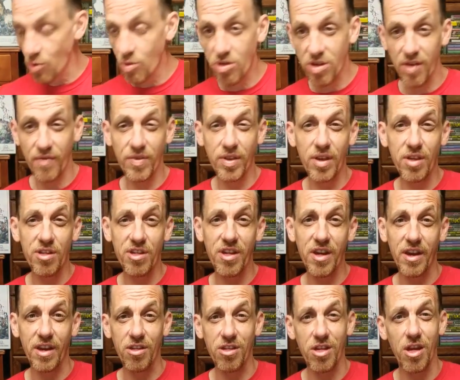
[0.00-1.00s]

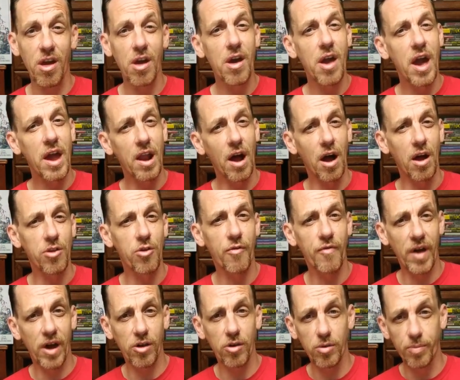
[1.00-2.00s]
276, an
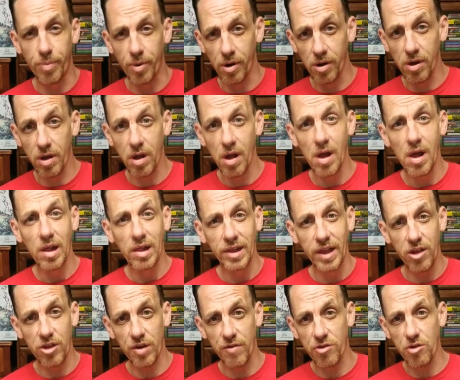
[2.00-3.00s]
undervalued book.
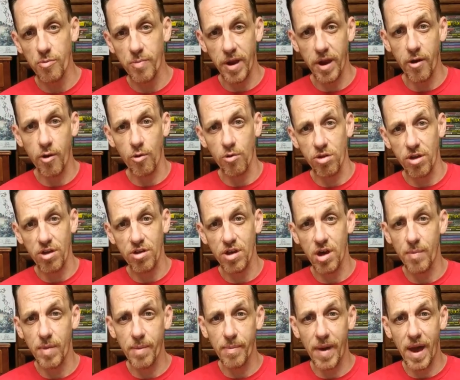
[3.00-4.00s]
Legion of Superheroes is
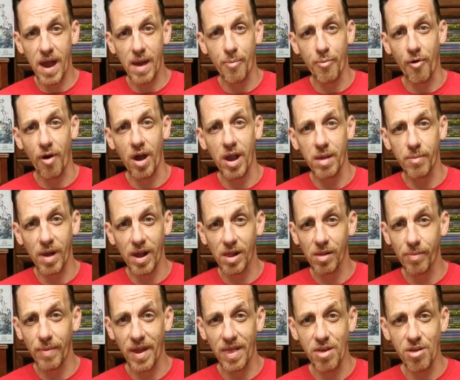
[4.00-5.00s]
coming back. Brian
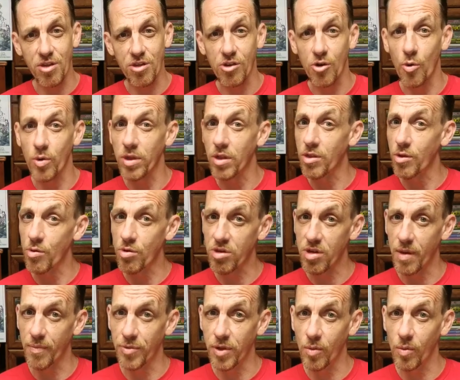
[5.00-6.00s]
Michael Bendis is going to do
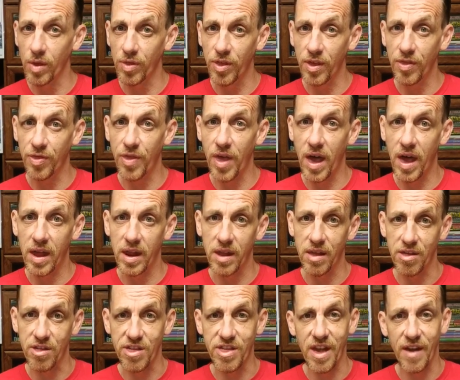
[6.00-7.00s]
something with it that
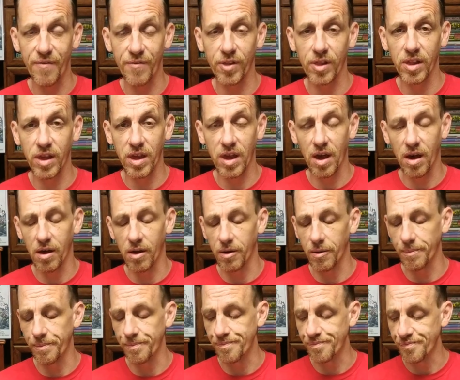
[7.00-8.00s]
is definitely
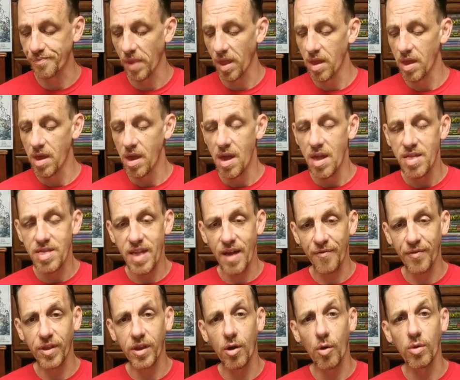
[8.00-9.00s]

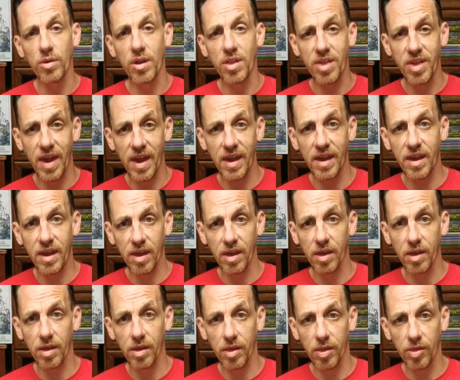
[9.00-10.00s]
going to
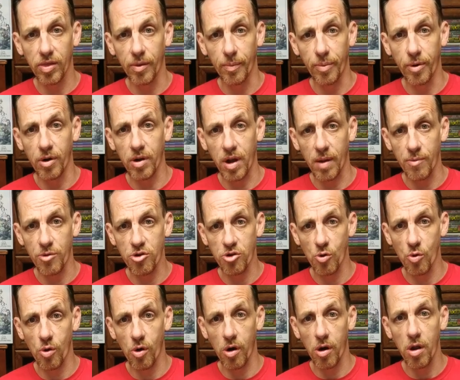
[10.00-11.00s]
take the book, I'm
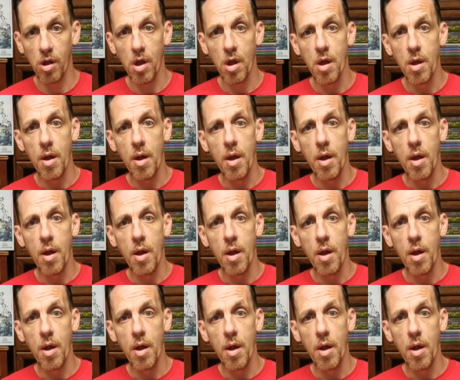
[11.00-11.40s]
sure,